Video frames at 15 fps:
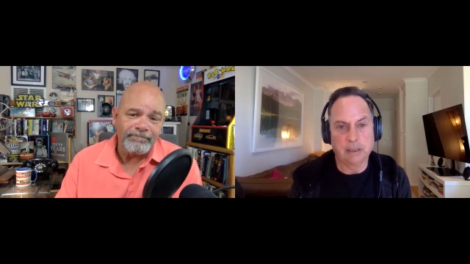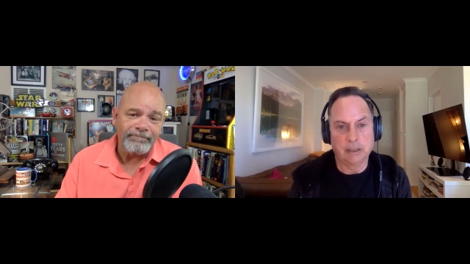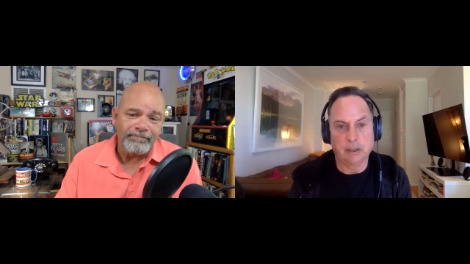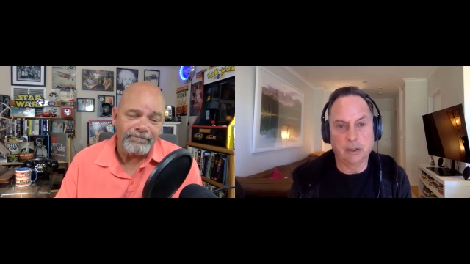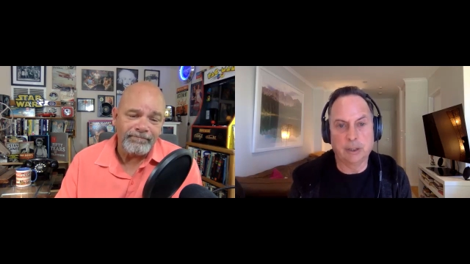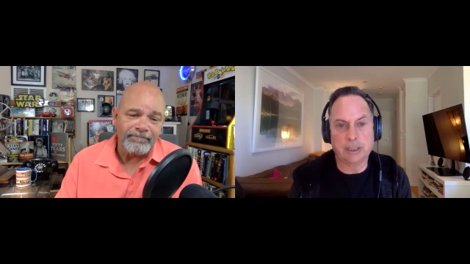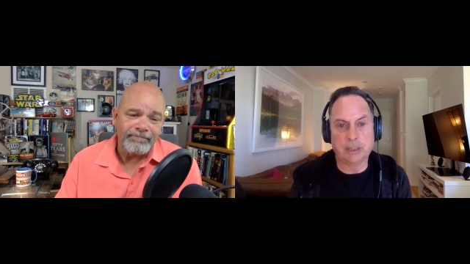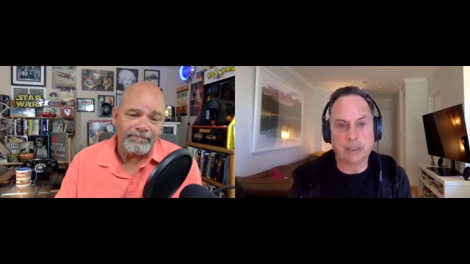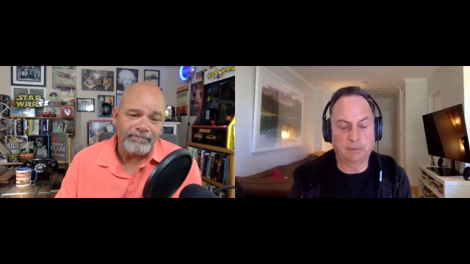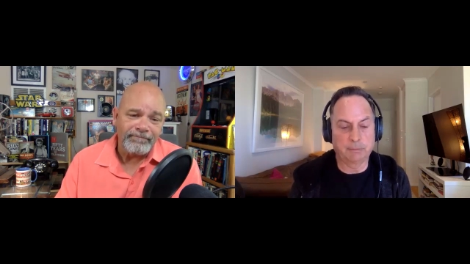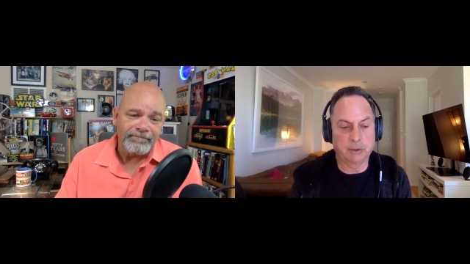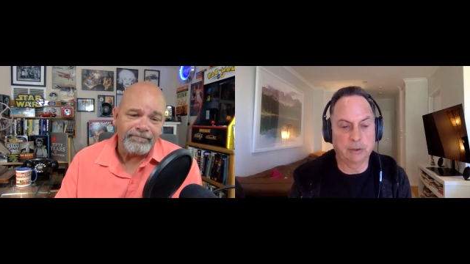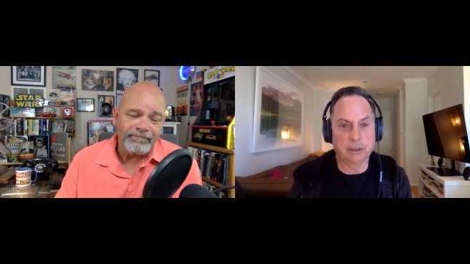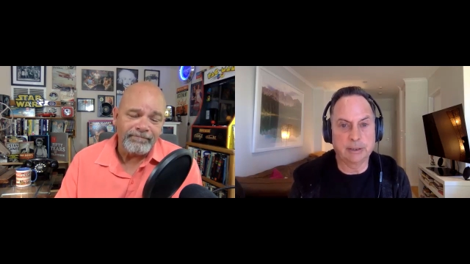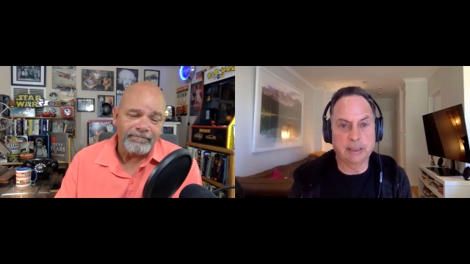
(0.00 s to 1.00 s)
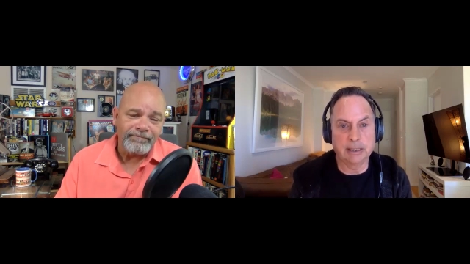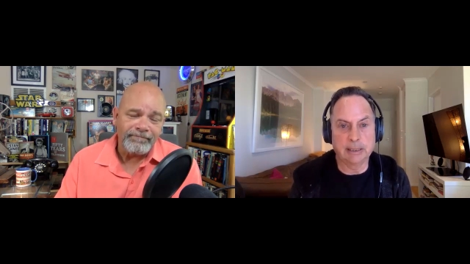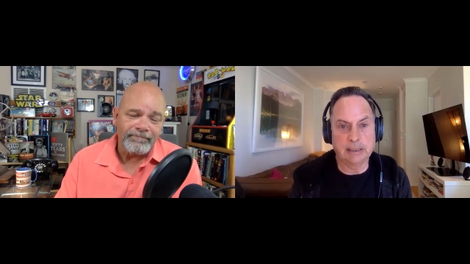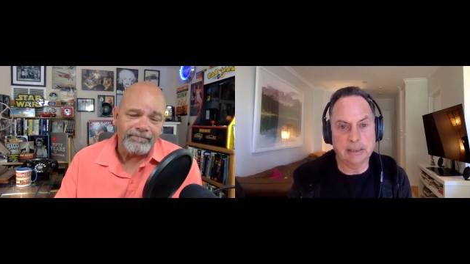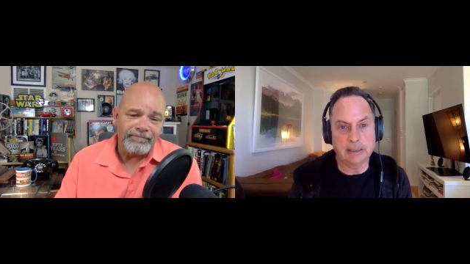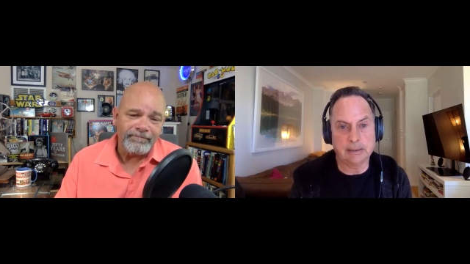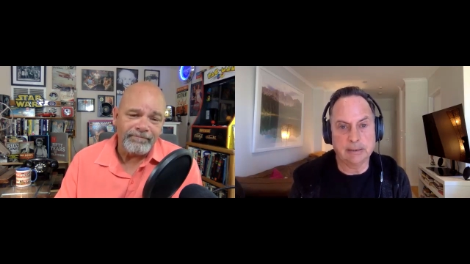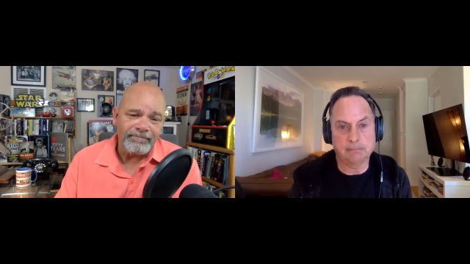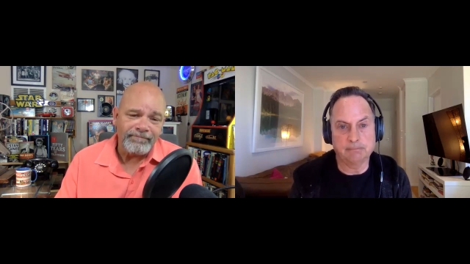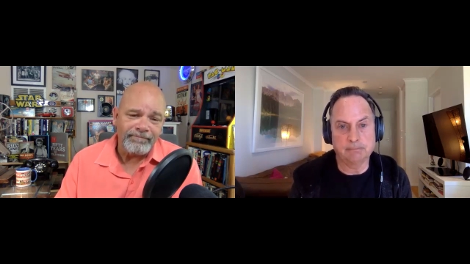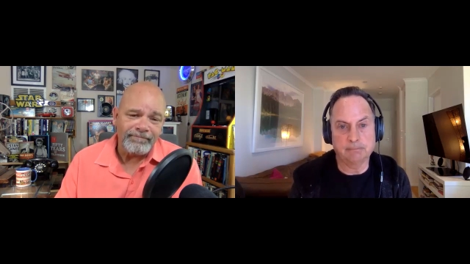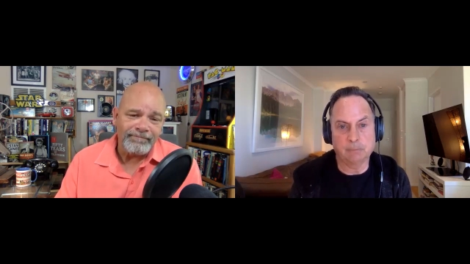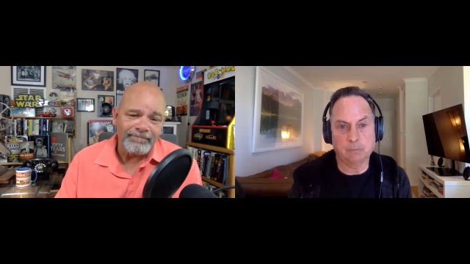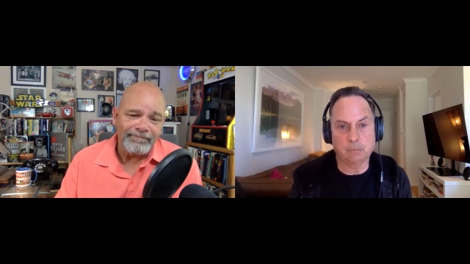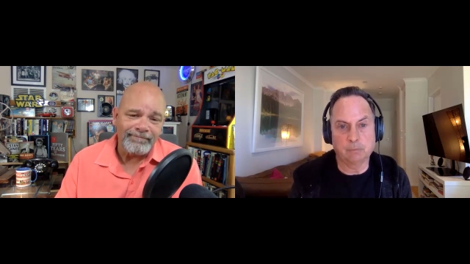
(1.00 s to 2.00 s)
Speaker 1: heard some from you today,
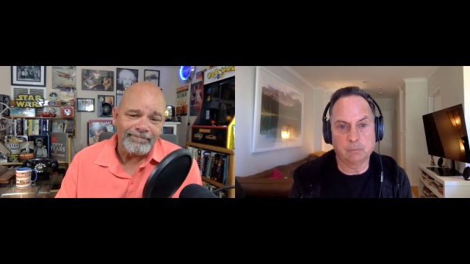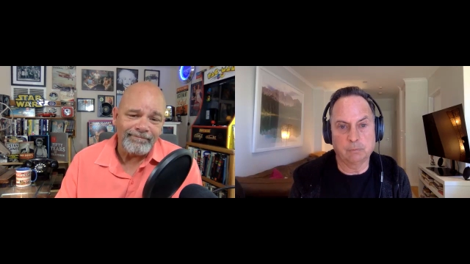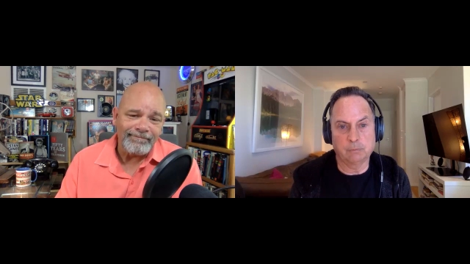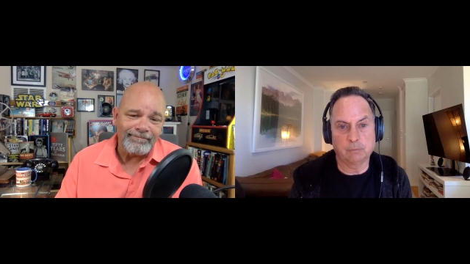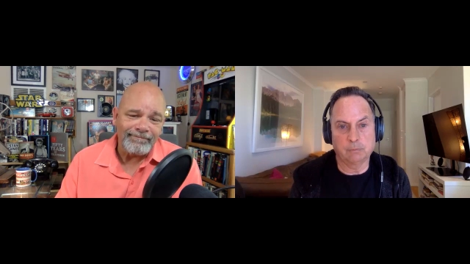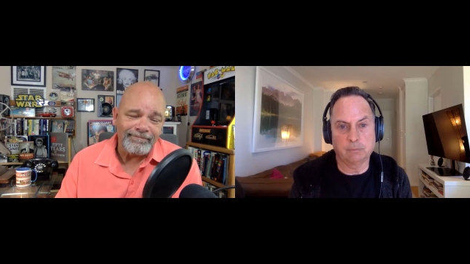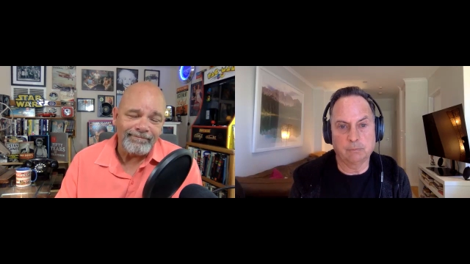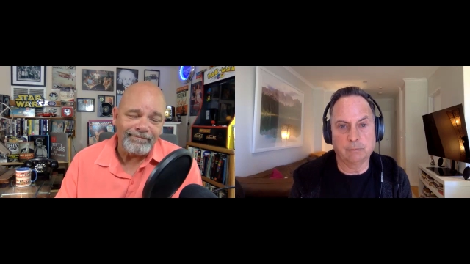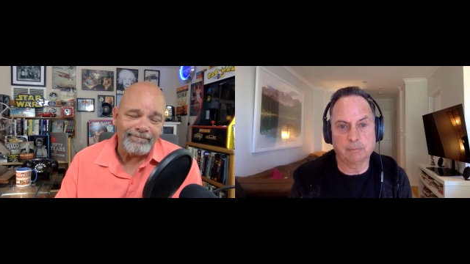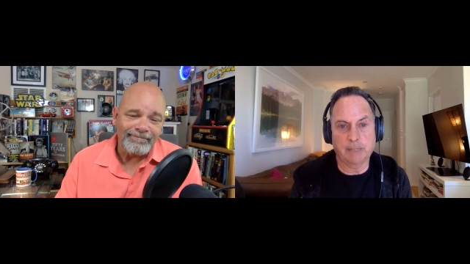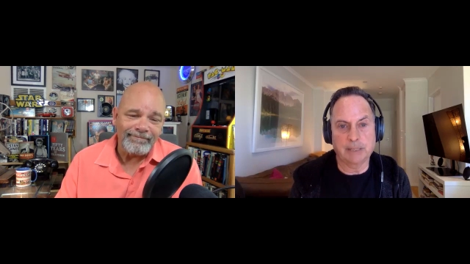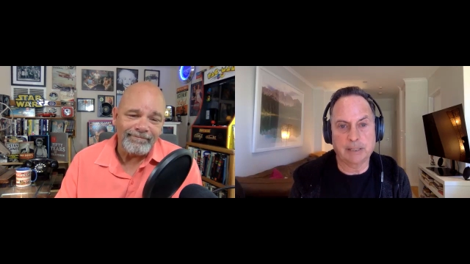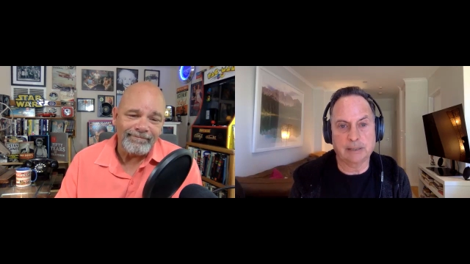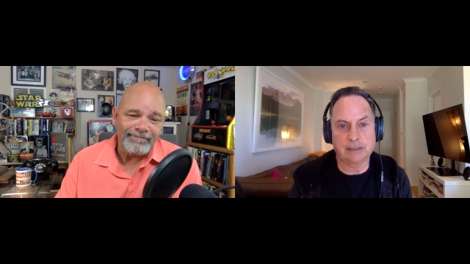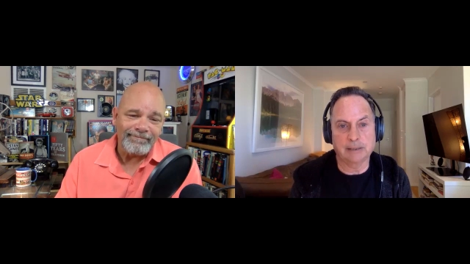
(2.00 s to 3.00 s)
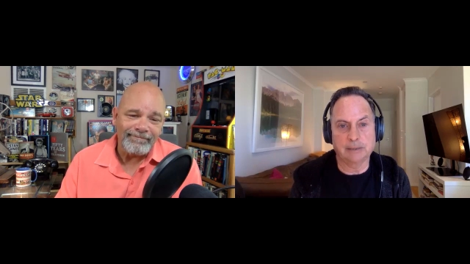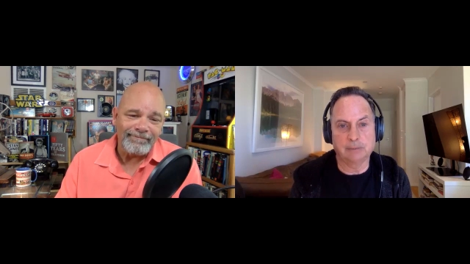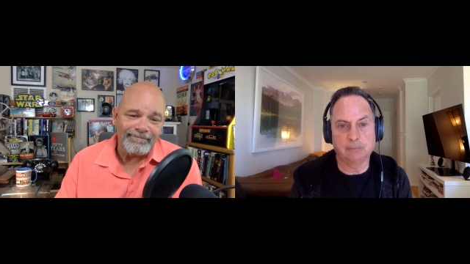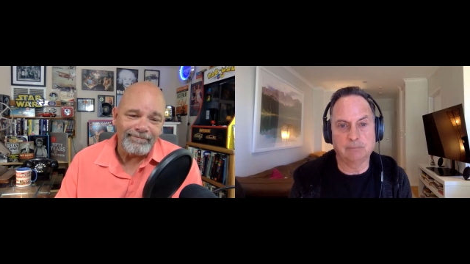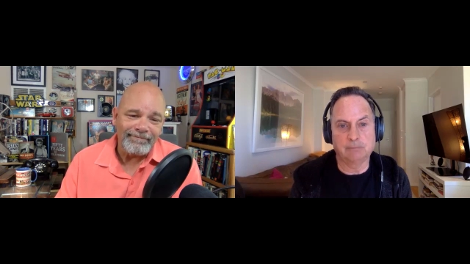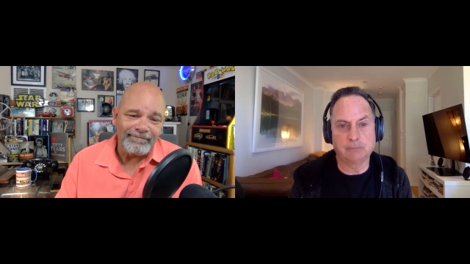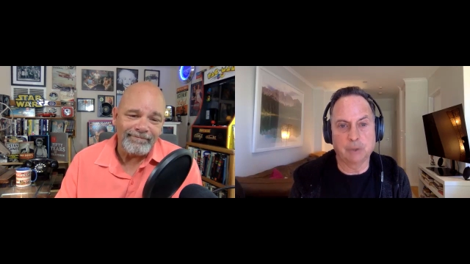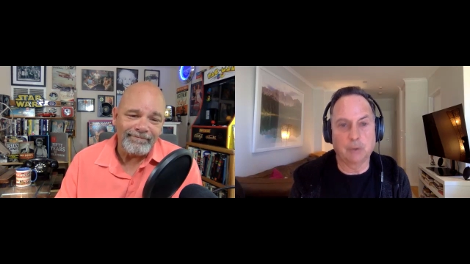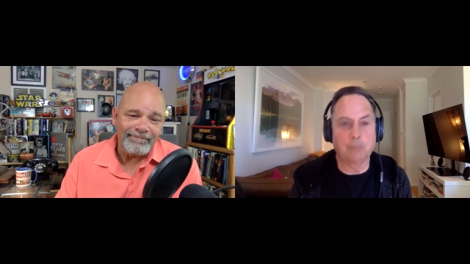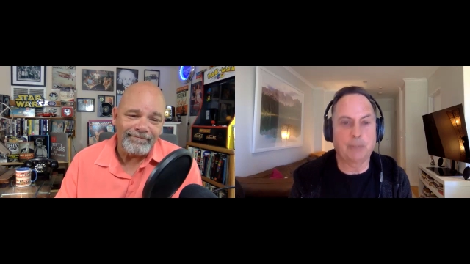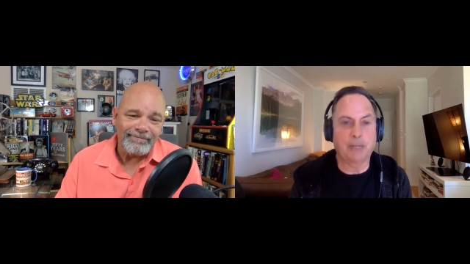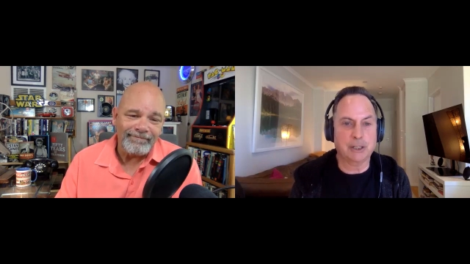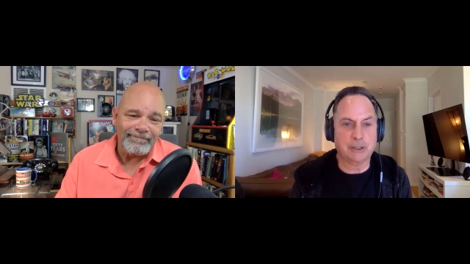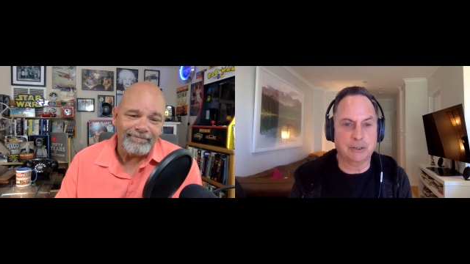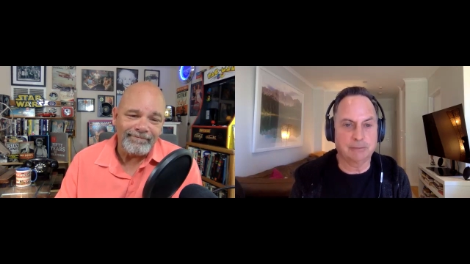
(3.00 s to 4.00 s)
and basically your
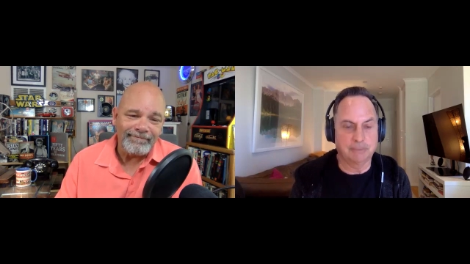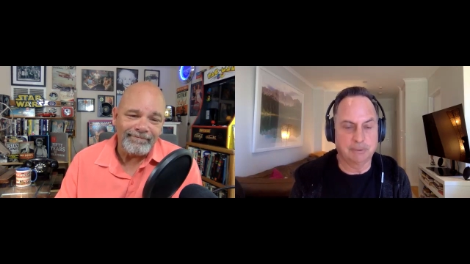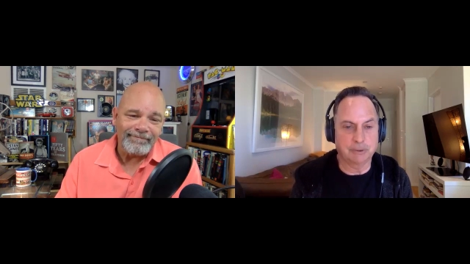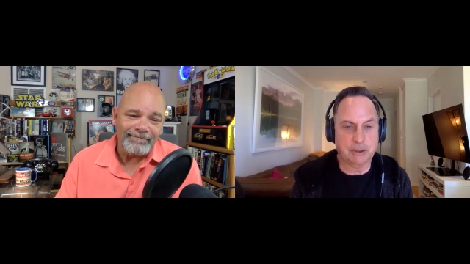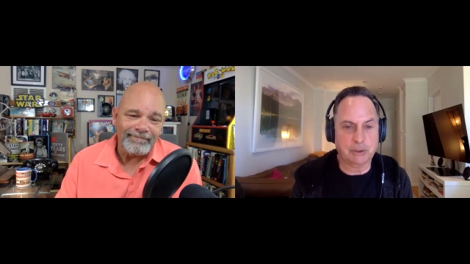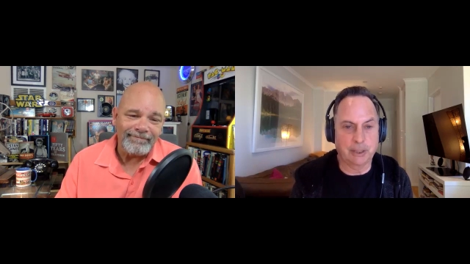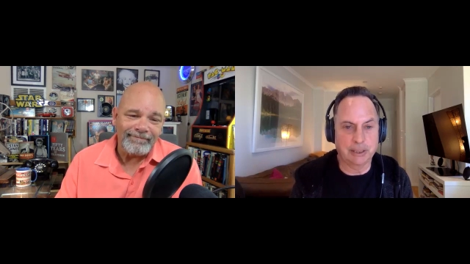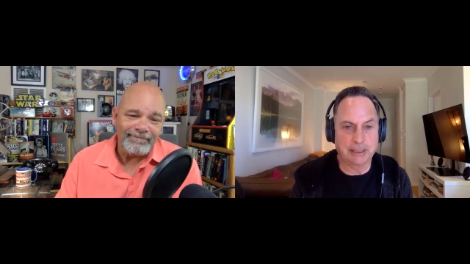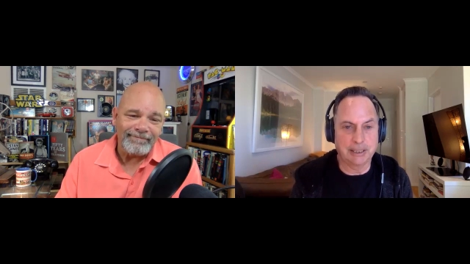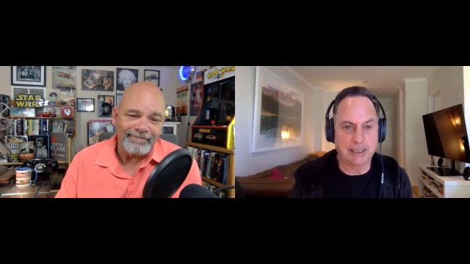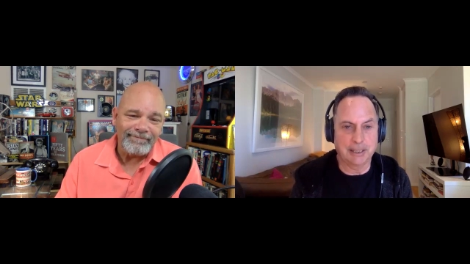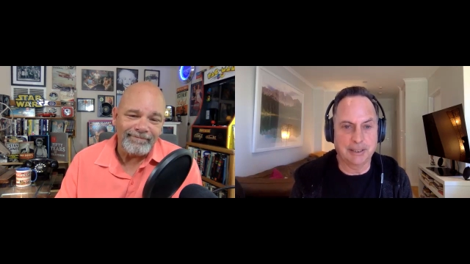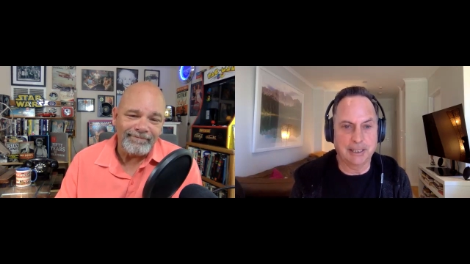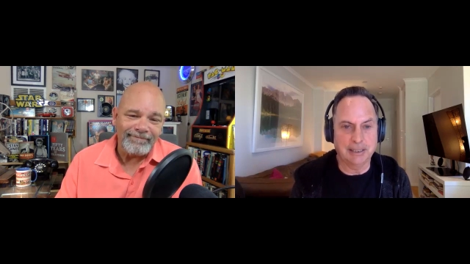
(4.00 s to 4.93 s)
passion, and it's great to hear